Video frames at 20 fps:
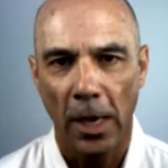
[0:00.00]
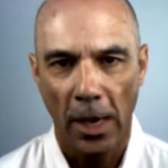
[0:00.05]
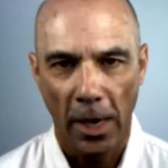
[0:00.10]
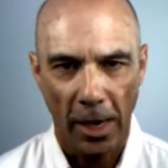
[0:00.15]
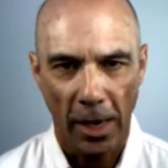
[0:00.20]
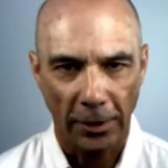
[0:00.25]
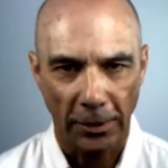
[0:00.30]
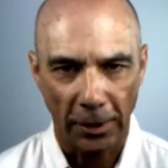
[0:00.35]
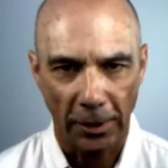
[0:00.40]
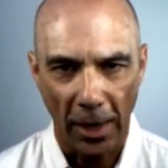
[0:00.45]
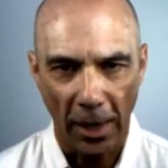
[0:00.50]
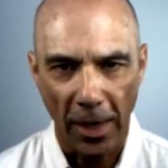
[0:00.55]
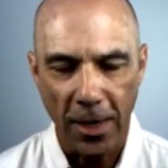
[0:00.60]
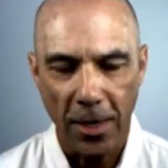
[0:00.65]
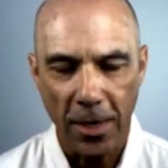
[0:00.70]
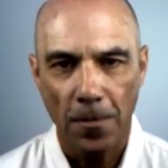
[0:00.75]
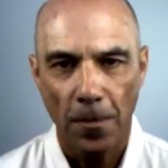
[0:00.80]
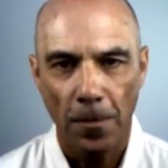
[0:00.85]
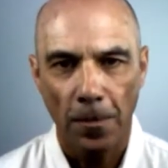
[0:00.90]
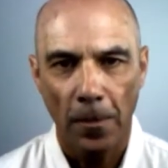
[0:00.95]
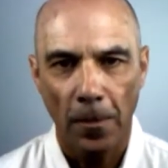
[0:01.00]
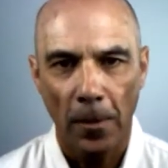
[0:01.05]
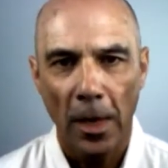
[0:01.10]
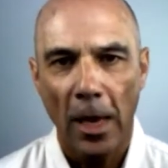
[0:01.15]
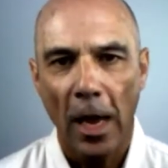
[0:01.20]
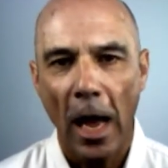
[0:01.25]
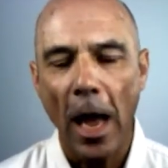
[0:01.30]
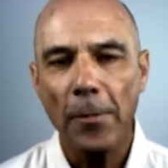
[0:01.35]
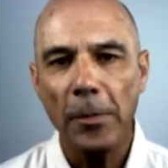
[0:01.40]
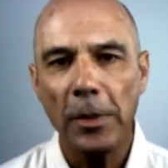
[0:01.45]
And today,
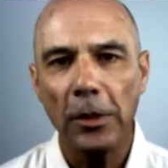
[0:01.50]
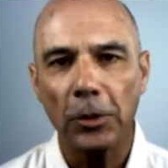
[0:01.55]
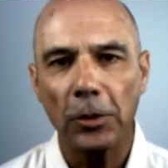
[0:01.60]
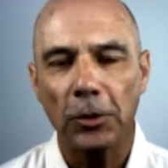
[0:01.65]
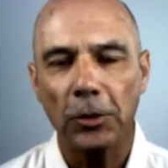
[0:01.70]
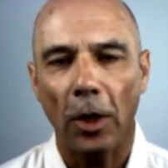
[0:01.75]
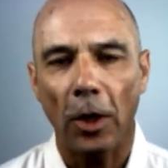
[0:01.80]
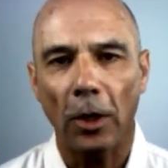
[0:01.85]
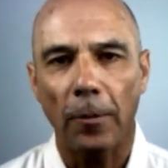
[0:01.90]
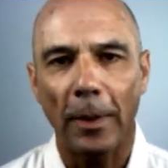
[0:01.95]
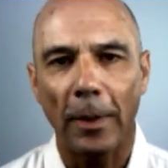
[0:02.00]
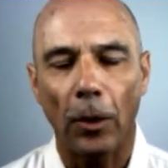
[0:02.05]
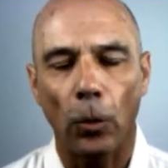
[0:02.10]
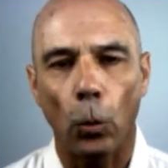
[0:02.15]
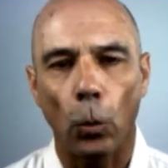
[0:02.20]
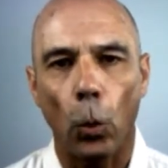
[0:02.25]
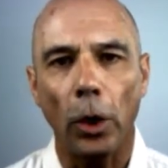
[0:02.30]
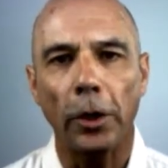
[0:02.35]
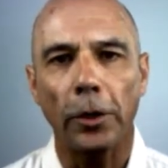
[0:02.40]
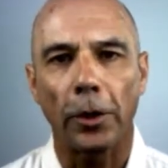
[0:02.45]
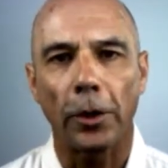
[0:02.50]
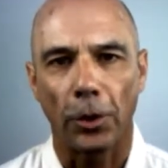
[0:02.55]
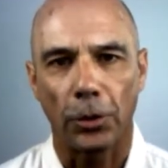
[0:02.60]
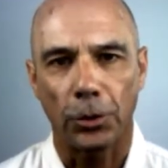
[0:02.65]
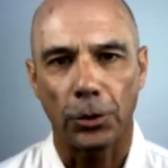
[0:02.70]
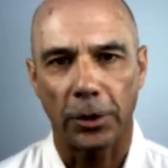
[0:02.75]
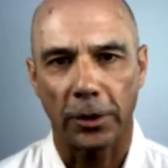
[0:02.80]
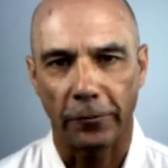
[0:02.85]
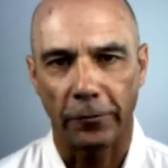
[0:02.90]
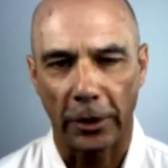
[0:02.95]
I'm here to talk about one of
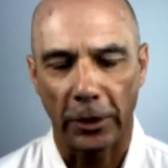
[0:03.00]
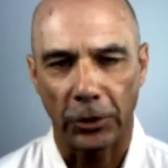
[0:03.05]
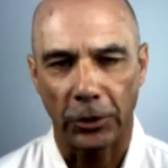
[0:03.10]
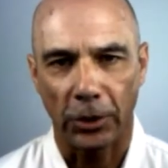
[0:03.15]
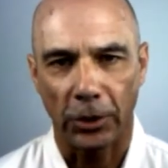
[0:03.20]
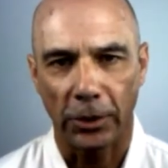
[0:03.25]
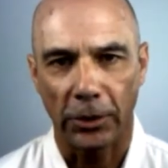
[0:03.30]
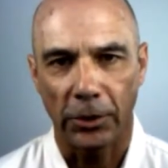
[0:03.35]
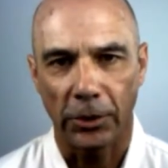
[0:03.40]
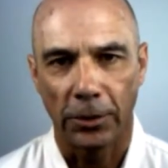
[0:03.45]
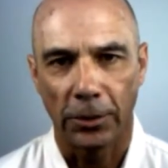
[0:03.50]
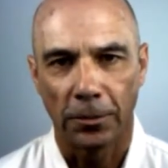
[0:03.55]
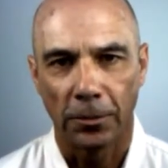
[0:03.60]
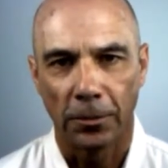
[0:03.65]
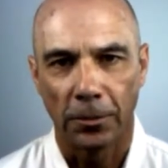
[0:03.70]
those convictions,